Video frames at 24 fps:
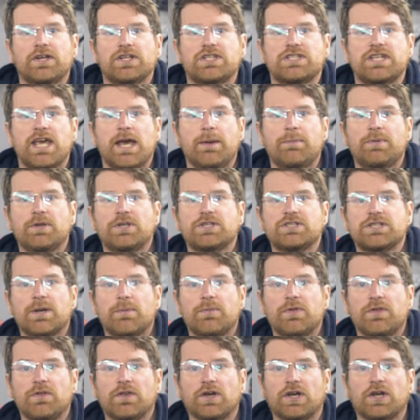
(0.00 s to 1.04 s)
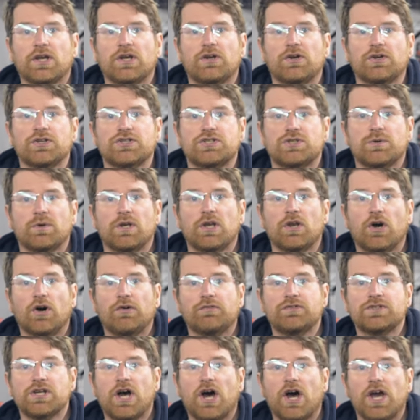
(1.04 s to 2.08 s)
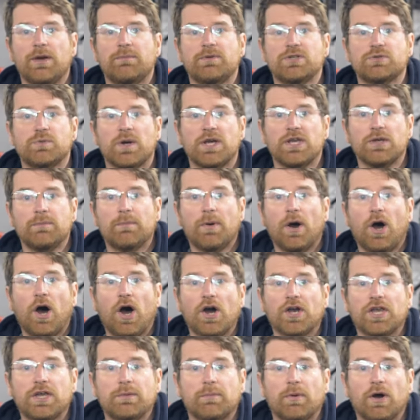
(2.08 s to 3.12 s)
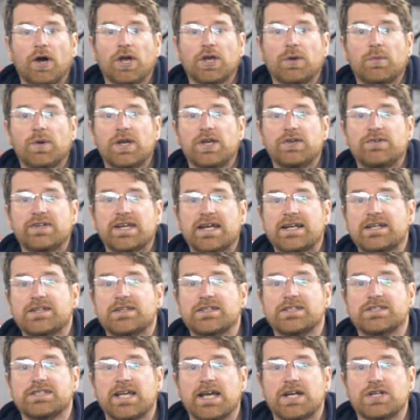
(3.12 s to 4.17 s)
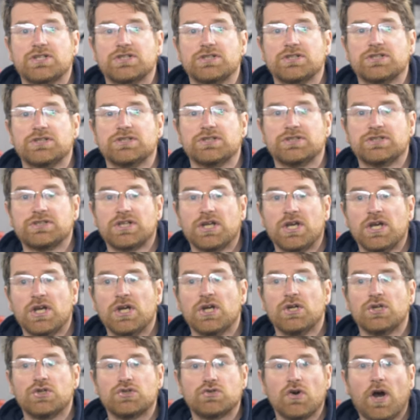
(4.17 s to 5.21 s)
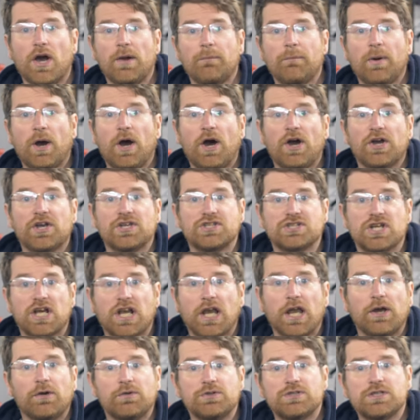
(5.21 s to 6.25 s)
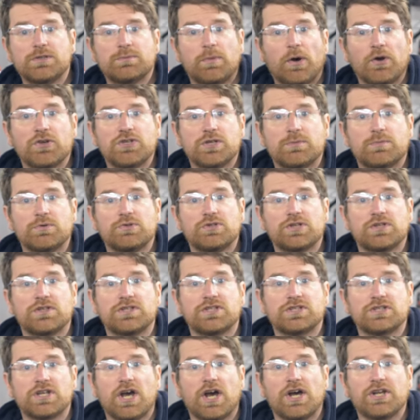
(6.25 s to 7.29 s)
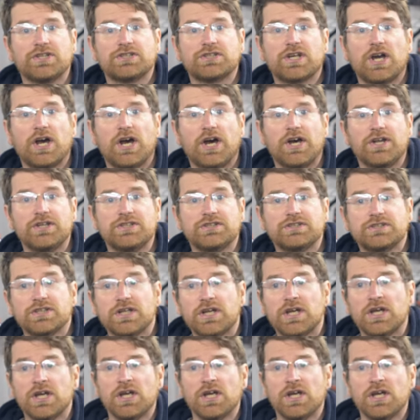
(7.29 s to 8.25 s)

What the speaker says: good tip, and something that can cost you a lot of time, is where you park your bike when you get to the sections. Try and park as close as possible to the starts cards.